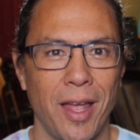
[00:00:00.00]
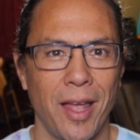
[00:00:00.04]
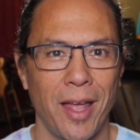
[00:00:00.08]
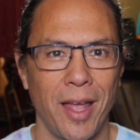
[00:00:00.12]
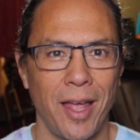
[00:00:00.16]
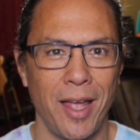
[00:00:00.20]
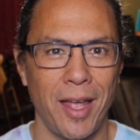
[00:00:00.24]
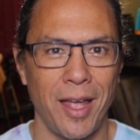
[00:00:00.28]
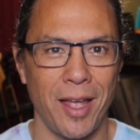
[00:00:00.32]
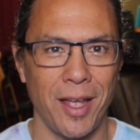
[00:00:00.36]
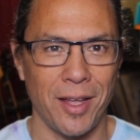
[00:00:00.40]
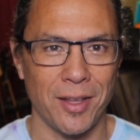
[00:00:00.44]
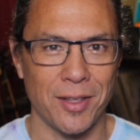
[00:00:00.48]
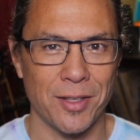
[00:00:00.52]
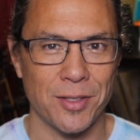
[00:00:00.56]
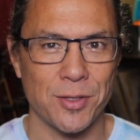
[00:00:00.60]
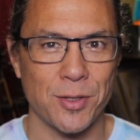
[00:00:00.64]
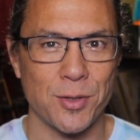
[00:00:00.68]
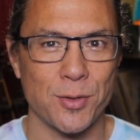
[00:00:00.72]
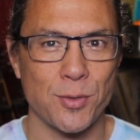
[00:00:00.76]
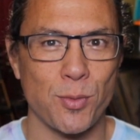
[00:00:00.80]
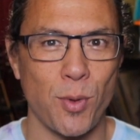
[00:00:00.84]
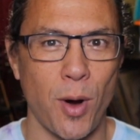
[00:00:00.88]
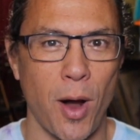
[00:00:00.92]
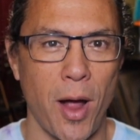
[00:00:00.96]
Hey, this
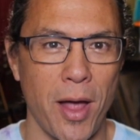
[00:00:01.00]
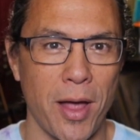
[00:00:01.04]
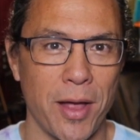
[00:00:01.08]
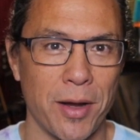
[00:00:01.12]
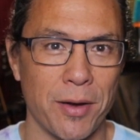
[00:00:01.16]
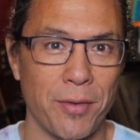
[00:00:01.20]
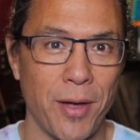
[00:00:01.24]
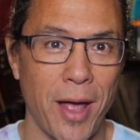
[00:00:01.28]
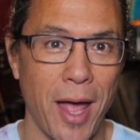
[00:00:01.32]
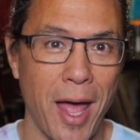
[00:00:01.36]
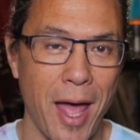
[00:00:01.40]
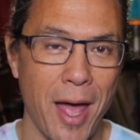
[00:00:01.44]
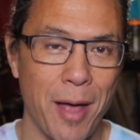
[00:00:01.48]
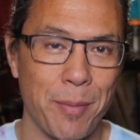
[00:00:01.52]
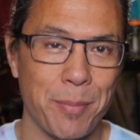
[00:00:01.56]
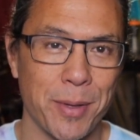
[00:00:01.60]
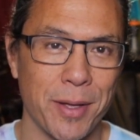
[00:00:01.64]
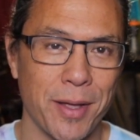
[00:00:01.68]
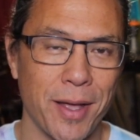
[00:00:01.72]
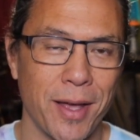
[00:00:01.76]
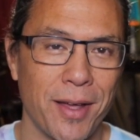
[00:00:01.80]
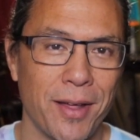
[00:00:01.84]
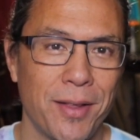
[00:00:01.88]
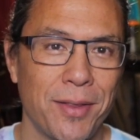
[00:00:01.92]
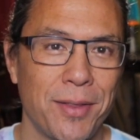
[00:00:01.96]
is Ryan of
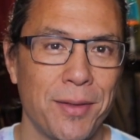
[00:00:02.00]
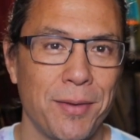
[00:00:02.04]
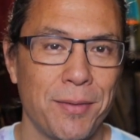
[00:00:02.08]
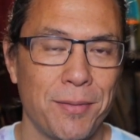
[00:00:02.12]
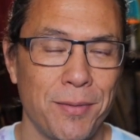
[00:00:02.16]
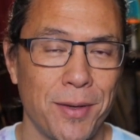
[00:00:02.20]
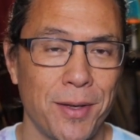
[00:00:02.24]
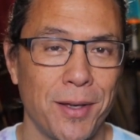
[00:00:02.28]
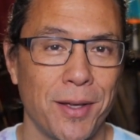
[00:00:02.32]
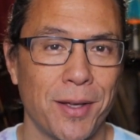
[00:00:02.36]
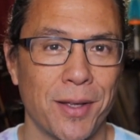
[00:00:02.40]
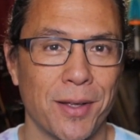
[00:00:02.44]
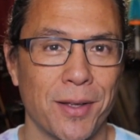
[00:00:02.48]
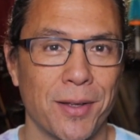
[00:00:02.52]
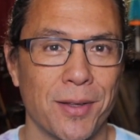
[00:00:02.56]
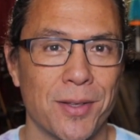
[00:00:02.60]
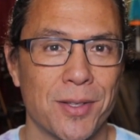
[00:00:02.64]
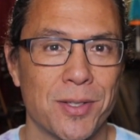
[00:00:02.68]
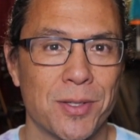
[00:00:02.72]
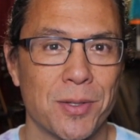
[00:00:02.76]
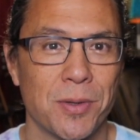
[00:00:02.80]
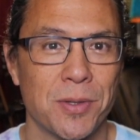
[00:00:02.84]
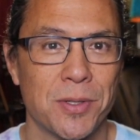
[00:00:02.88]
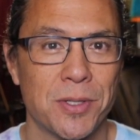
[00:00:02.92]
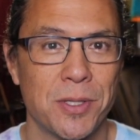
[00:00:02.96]
Happy Healthy Vegan.
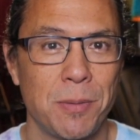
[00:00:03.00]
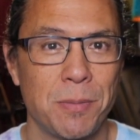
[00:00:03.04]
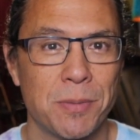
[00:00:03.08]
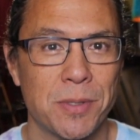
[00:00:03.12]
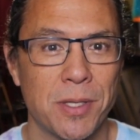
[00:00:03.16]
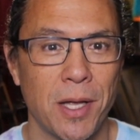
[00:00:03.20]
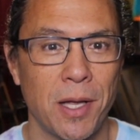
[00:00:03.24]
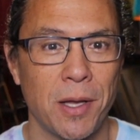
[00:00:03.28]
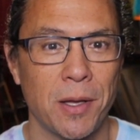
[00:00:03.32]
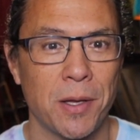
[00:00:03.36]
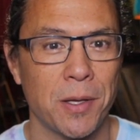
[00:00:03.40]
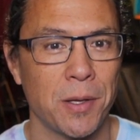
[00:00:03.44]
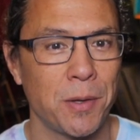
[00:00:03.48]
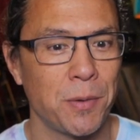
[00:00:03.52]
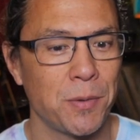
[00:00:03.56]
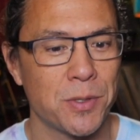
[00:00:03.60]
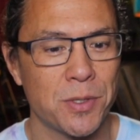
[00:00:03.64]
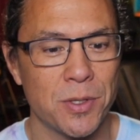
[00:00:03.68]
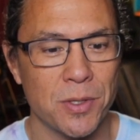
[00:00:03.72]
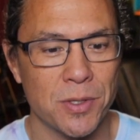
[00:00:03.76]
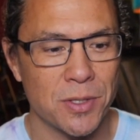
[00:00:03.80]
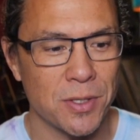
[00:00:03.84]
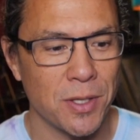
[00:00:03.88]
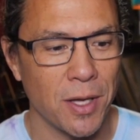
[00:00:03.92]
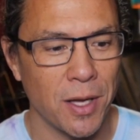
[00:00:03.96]
So it seems like it was
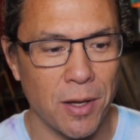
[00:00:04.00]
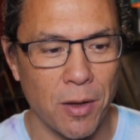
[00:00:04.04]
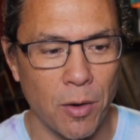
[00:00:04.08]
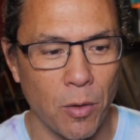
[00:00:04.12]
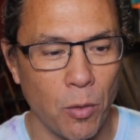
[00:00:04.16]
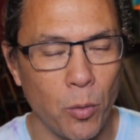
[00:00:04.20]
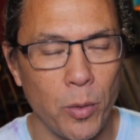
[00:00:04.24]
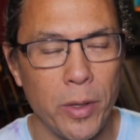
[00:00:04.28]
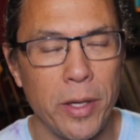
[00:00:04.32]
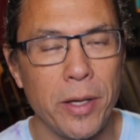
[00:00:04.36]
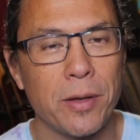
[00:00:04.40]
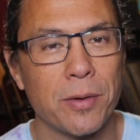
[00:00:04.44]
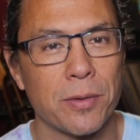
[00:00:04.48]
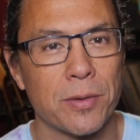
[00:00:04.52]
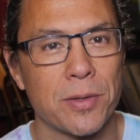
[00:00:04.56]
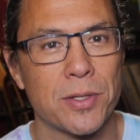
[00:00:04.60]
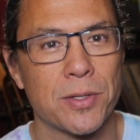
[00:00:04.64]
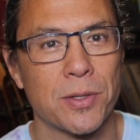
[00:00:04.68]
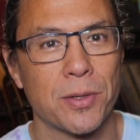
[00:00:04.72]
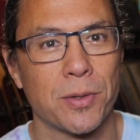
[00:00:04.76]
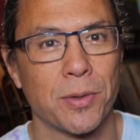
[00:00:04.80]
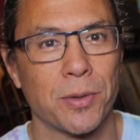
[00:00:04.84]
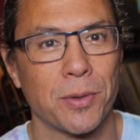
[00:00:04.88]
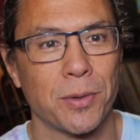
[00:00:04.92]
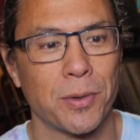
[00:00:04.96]
just like a week or
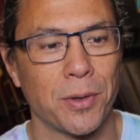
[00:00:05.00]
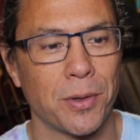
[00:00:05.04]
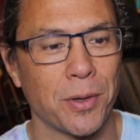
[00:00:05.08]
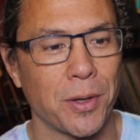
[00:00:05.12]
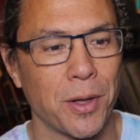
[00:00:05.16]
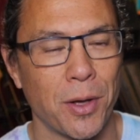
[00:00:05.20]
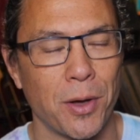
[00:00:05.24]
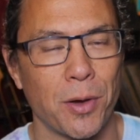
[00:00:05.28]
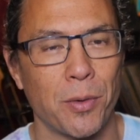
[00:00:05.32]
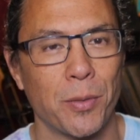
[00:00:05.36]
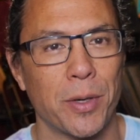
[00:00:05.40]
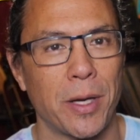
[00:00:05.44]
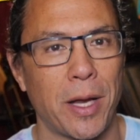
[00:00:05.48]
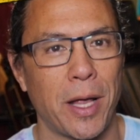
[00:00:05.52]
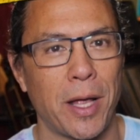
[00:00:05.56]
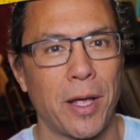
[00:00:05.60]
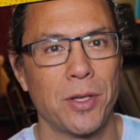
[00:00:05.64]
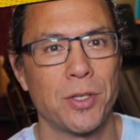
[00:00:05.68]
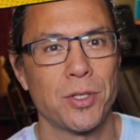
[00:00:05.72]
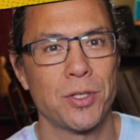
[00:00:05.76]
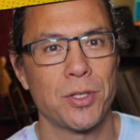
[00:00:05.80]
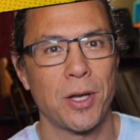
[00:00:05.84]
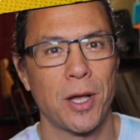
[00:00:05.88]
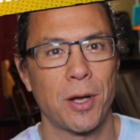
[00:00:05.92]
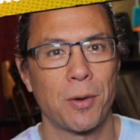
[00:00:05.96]
so ago when
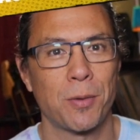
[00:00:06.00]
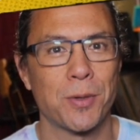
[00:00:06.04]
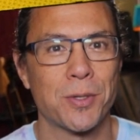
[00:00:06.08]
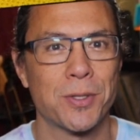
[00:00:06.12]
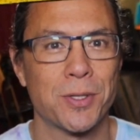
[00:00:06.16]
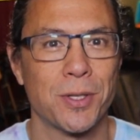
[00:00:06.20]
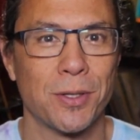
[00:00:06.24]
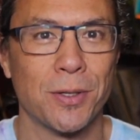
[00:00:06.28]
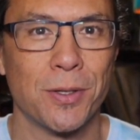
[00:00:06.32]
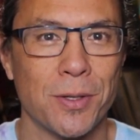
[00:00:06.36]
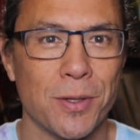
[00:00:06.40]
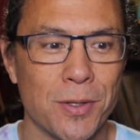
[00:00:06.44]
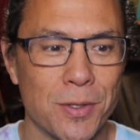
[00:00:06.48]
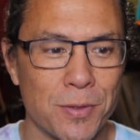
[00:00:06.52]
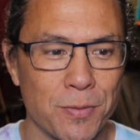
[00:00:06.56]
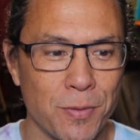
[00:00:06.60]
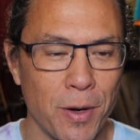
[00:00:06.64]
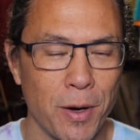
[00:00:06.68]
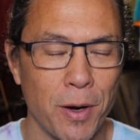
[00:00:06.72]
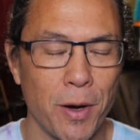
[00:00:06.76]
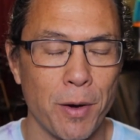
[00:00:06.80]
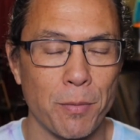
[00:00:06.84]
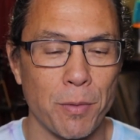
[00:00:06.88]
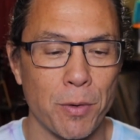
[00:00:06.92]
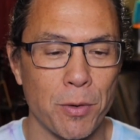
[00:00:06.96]
Anji and I were sitting in this
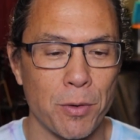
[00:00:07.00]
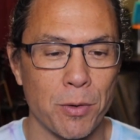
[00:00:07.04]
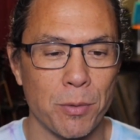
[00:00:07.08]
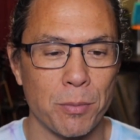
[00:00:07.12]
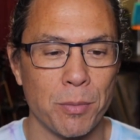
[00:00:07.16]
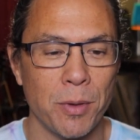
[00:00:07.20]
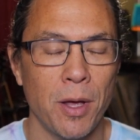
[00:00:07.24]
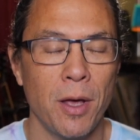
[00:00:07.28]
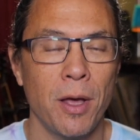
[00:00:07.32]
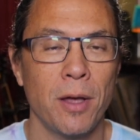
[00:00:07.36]
very room